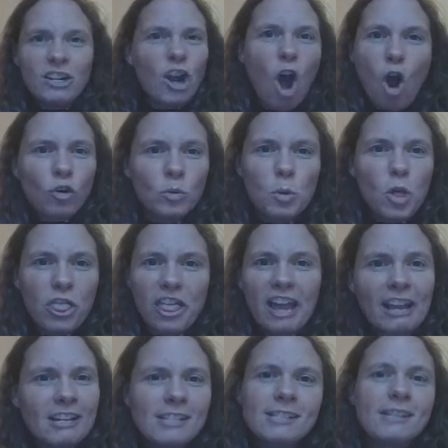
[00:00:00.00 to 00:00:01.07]
and horrible
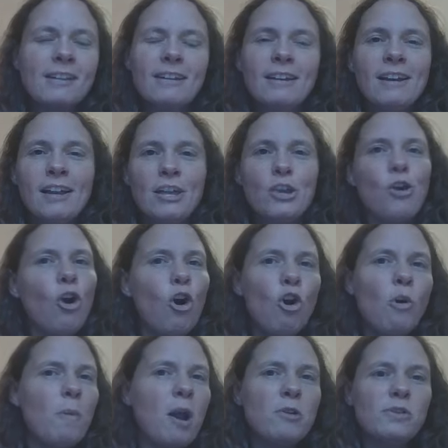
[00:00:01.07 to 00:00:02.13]
things, your
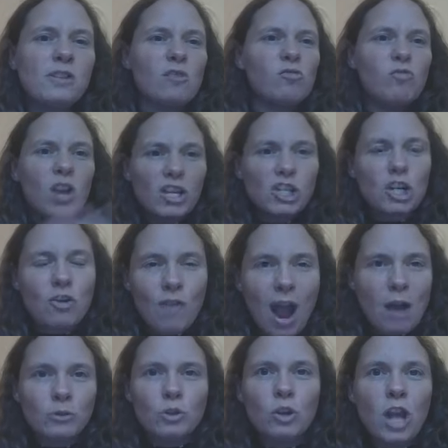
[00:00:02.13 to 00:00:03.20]
hormones are rushing
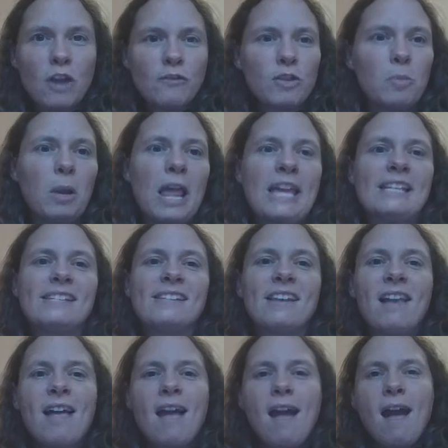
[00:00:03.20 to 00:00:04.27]
around all over the place,
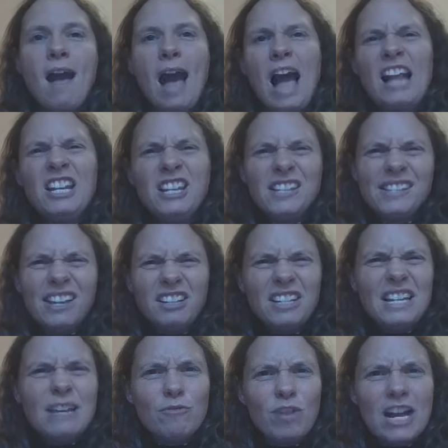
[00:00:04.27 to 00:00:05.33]
and you're
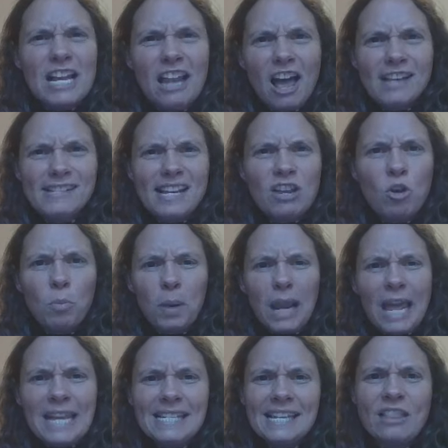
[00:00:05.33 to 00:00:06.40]
suddenly realizing your
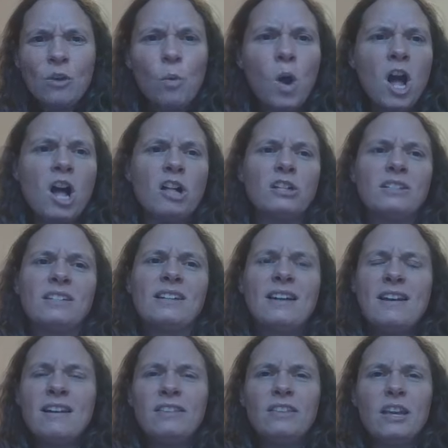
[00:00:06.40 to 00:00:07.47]
place in the world,
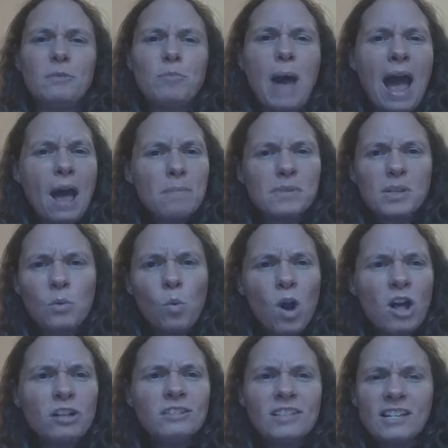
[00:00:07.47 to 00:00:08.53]
that perhaps the
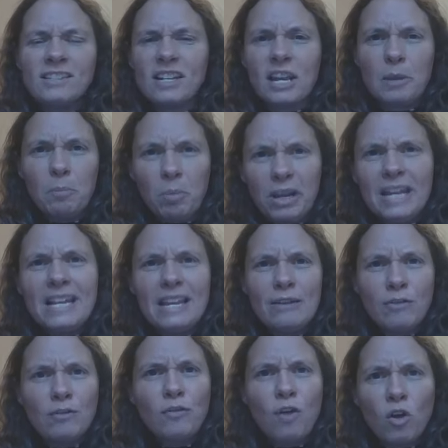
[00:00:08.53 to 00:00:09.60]
world doesn't completely
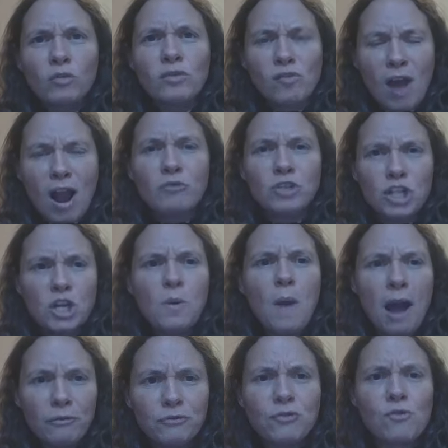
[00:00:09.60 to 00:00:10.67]
revolve around you
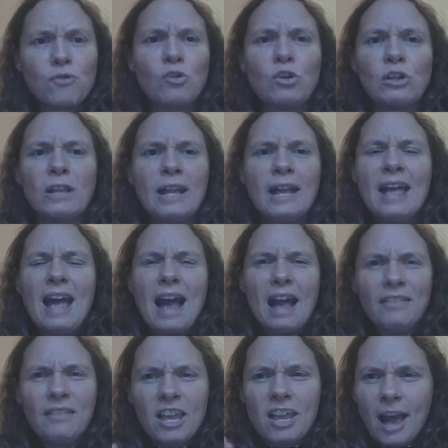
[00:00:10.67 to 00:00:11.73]
after all,
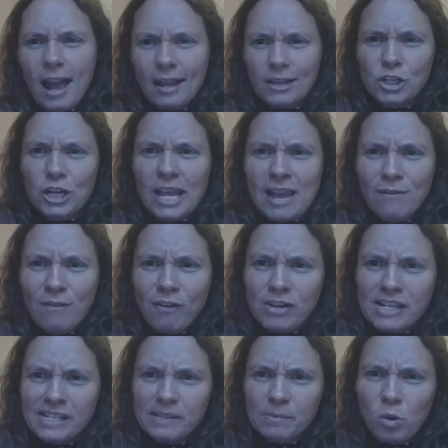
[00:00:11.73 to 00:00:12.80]
and that you're actually a
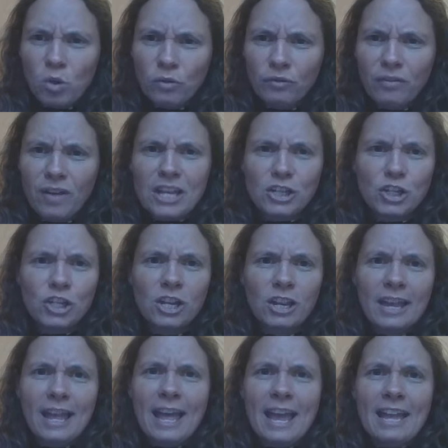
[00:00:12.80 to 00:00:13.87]
very small fish
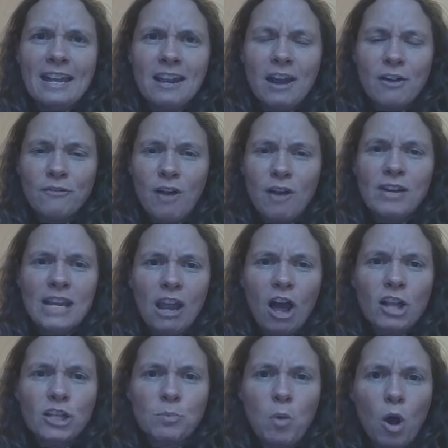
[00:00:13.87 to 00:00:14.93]
in a very
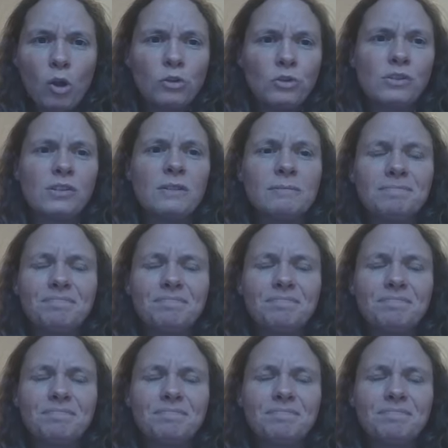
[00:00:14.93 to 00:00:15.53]
large pond.